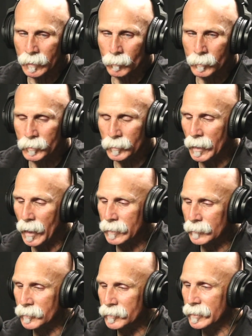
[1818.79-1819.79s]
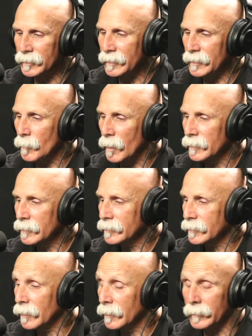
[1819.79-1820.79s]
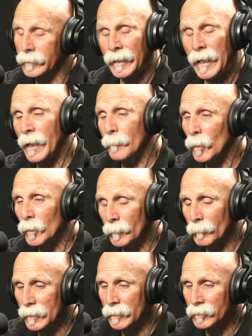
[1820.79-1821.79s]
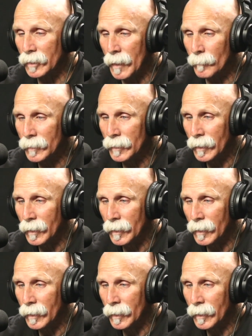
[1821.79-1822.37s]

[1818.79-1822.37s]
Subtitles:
with you guys for 16 months. Today, I pulled up on a job